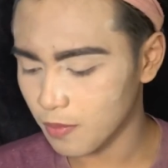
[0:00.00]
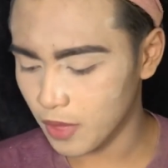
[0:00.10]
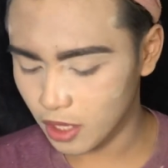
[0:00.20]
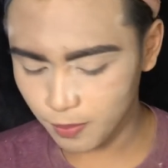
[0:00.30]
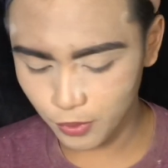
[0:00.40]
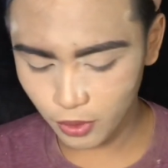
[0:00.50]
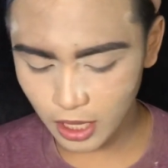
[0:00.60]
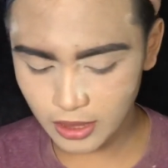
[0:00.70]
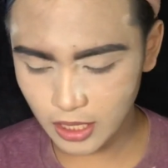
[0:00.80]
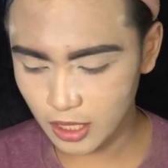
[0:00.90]
makeup look,
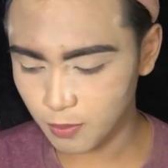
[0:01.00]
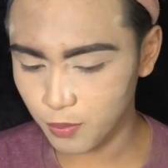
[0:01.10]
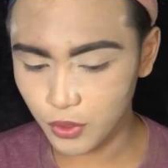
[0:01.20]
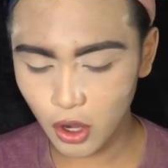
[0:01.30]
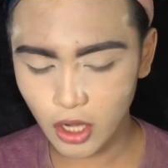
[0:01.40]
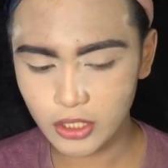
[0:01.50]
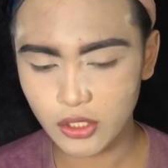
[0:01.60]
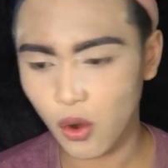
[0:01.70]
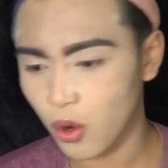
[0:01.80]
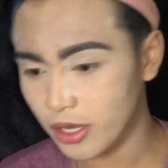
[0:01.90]
he didn't bronze
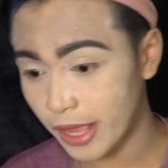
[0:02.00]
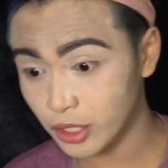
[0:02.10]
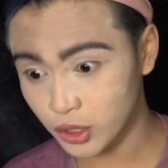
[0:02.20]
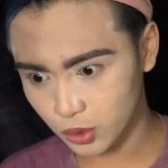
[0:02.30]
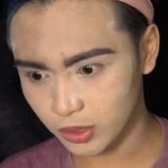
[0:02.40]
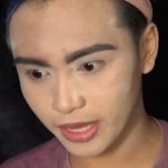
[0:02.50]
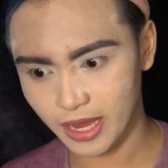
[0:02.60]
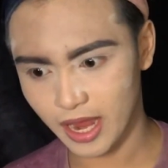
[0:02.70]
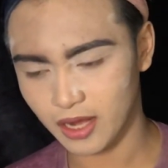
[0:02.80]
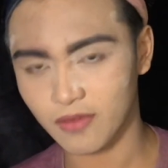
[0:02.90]
or like do like
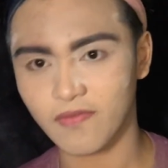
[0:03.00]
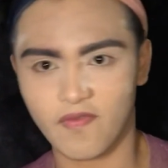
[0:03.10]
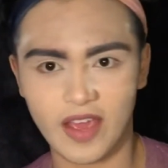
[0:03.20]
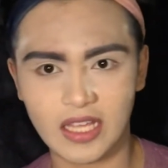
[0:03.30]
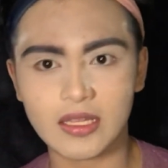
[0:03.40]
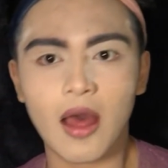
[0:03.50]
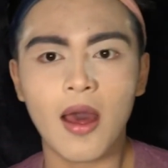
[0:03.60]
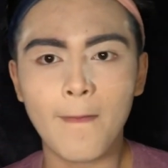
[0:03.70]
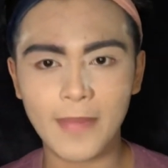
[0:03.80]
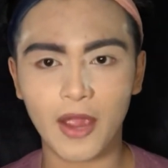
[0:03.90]
any face
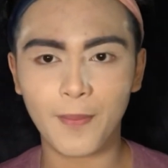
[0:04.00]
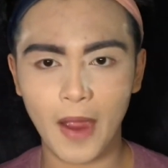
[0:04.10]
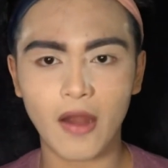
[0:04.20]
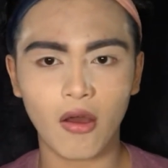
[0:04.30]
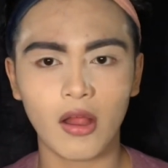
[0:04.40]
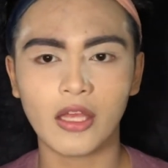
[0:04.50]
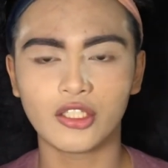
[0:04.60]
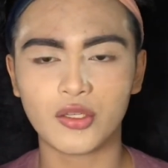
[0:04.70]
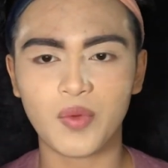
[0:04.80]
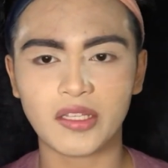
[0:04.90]
makeup at all. He
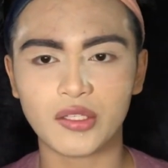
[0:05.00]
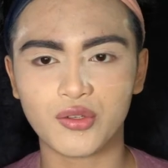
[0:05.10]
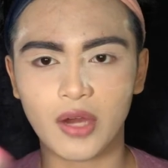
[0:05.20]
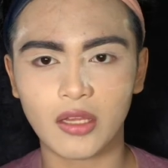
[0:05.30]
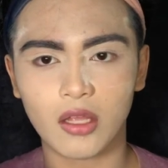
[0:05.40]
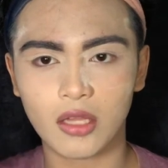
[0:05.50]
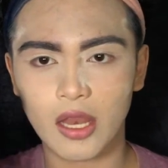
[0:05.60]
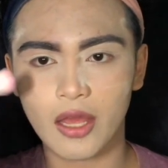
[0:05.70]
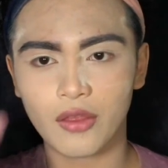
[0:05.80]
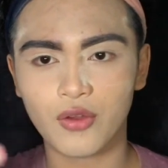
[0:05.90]
just went straight on the
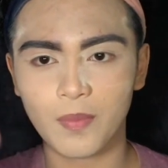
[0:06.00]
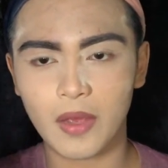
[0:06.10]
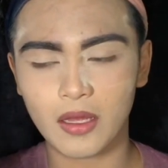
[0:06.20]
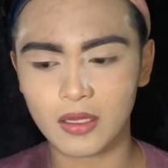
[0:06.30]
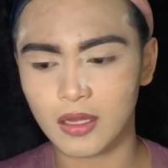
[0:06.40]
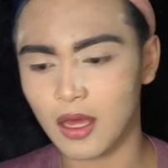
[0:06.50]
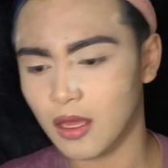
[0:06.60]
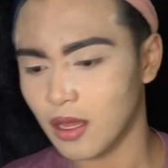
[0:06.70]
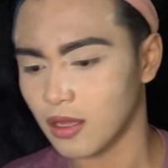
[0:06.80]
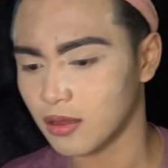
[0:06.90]
like dripping
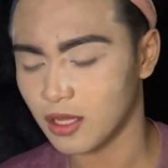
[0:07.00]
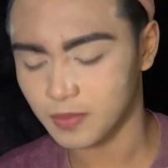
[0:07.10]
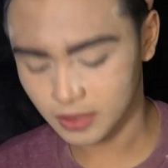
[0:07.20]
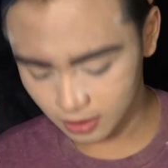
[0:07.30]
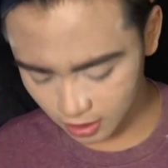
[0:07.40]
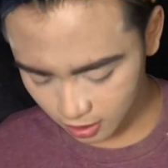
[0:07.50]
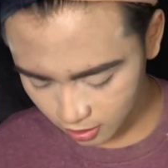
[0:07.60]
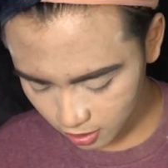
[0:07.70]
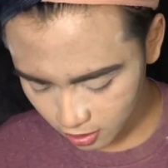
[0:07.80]
thing and lips thing.